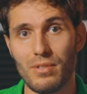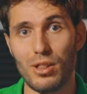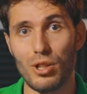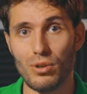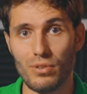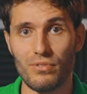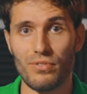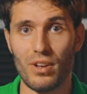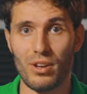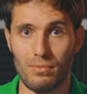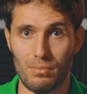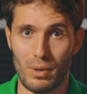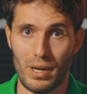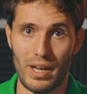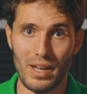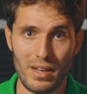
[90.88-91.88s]
Look
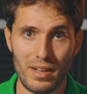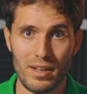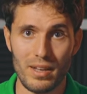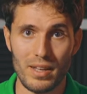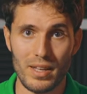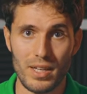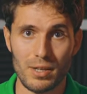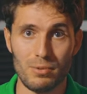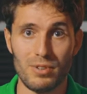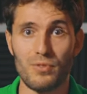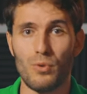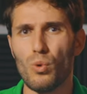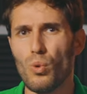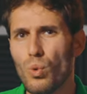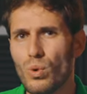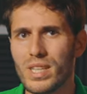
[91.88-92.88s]
firmware, with
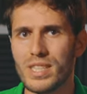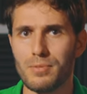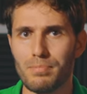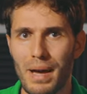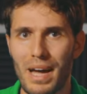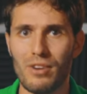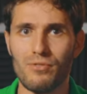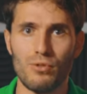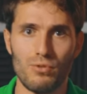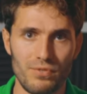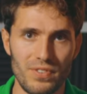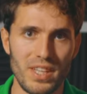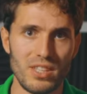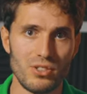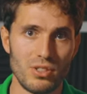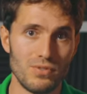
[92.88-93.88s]
all its powerful
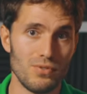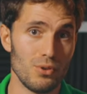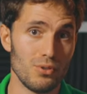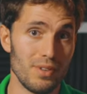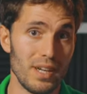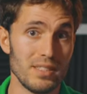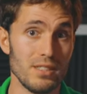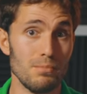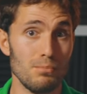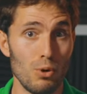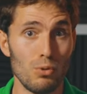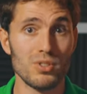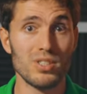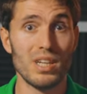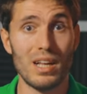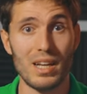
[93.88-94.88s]
features for creating
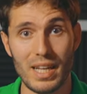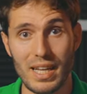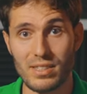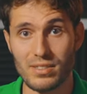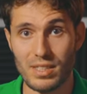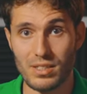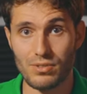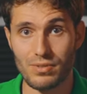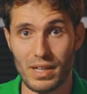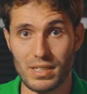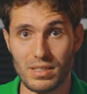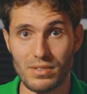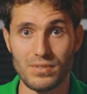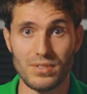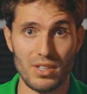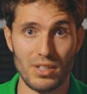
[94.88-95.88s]
multi-layered
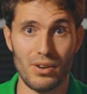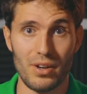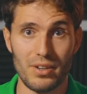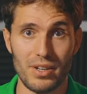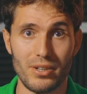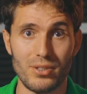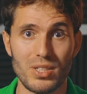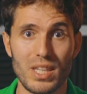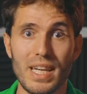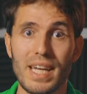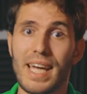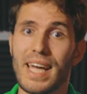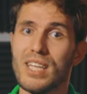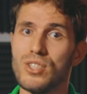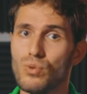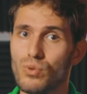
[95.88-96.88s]
interactive scenarios,
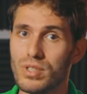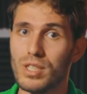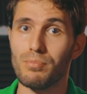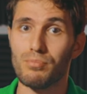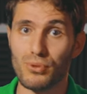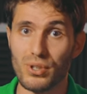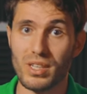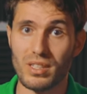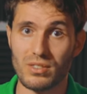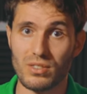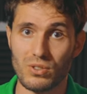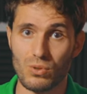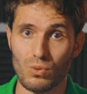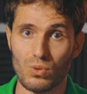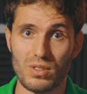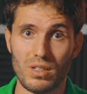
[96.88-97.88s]
is already
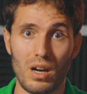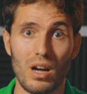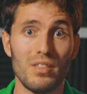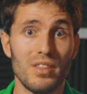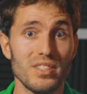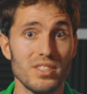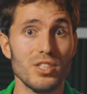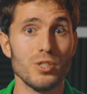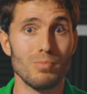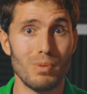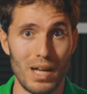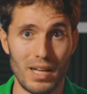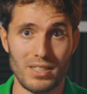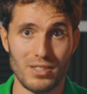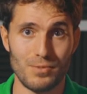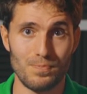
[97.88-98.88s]
pre-installed on these
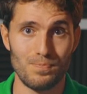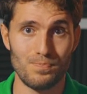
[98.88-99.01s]
displays.